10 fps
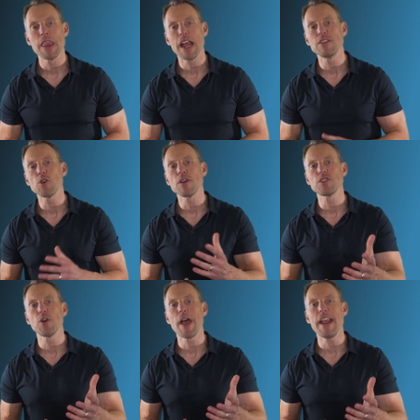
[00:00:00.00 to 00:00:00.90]
And there's
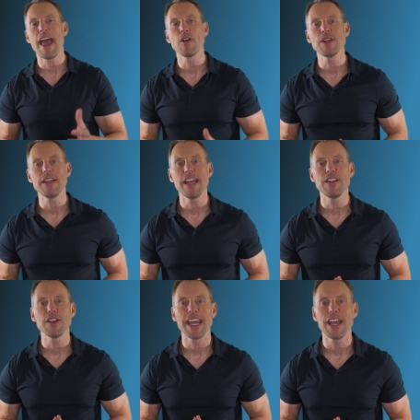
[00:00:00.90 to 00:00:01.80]
also an LED
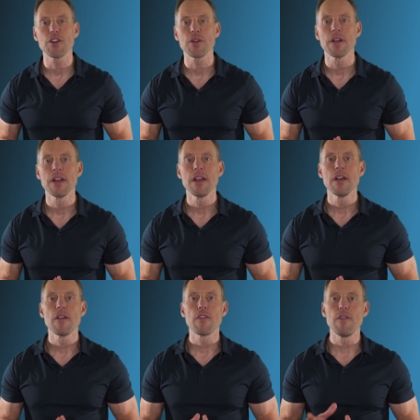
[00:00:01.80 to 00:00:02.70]
indicator
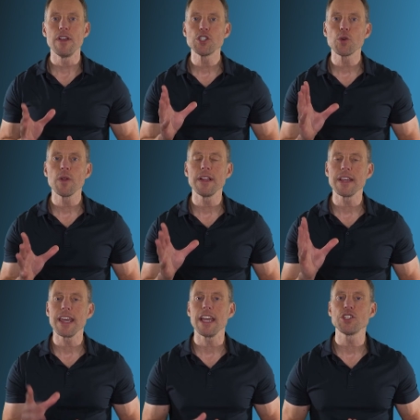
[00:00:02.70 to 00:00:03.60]
for visual
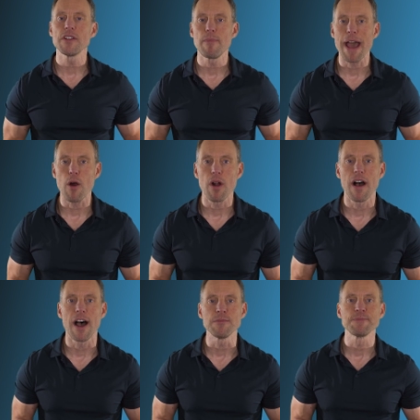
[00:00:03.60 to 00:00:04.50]
indication of power
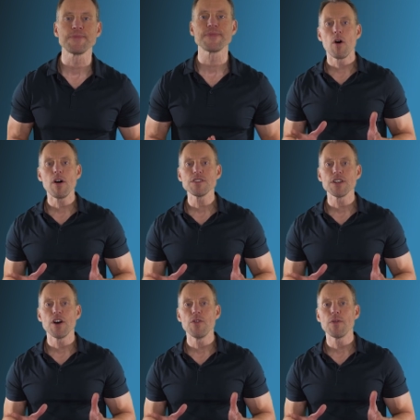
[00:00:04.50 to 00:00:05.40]
on.
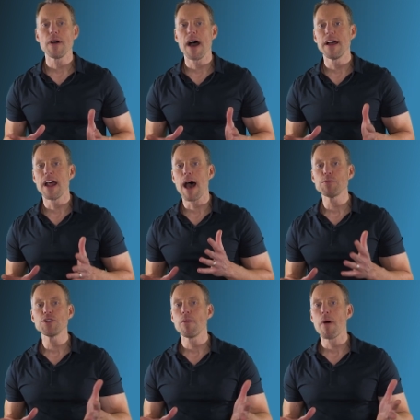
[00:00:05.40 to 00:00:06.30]
Also, an
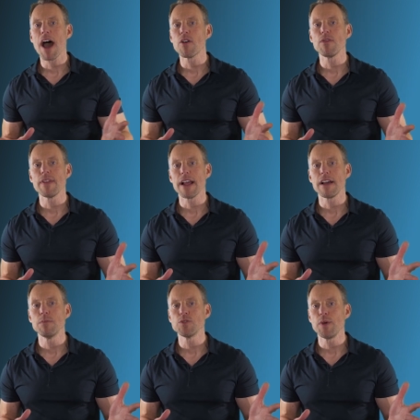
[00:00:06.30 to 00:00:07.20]
optional model that
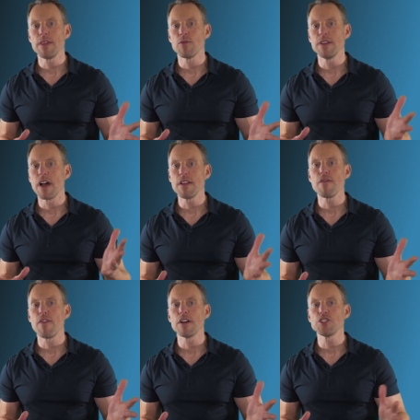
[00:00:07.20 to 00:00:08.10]
comes with
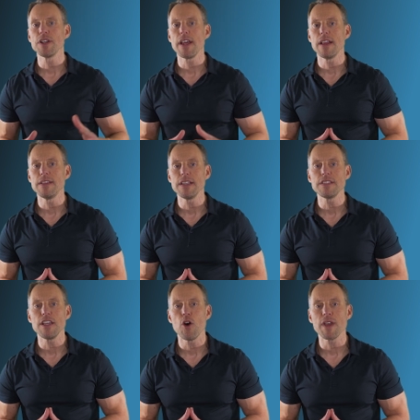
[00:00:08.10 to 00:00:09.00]
redundant function and
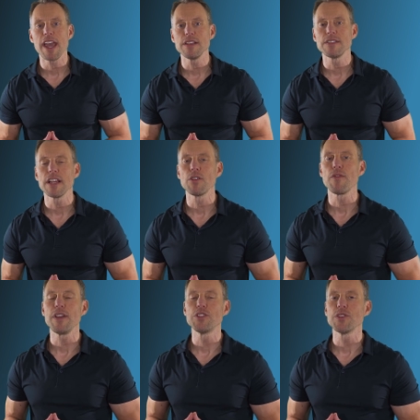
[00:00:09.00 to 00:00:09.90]
DC OK signal
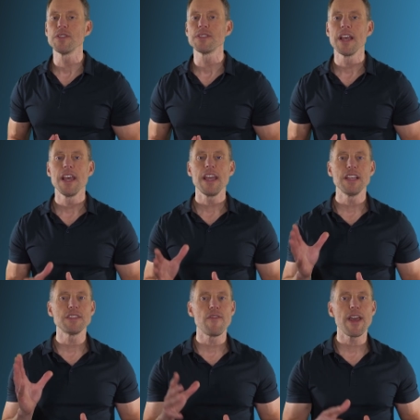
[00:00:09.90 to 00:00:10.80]
features
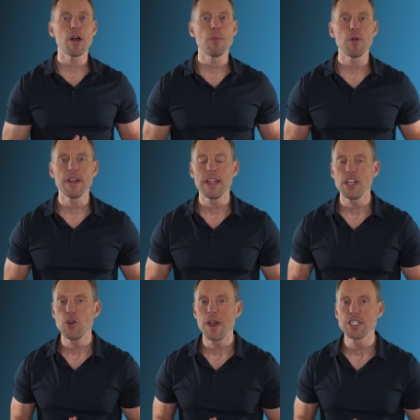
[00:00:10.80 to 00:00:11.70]
is available in
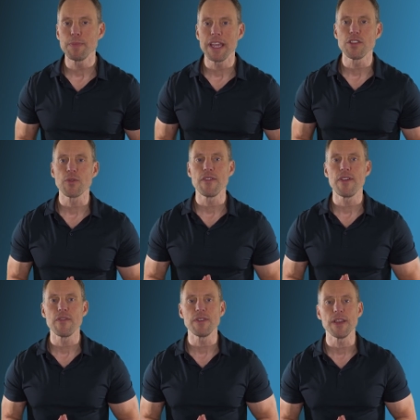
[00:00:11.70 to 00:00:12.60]
the UHP
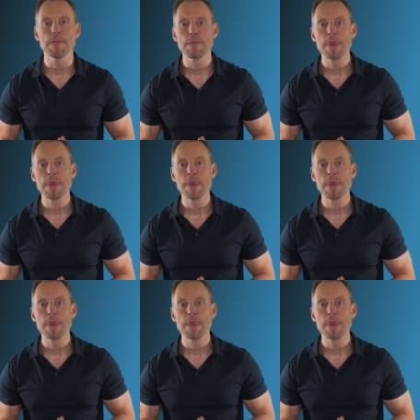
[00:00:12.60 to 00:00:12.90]
350.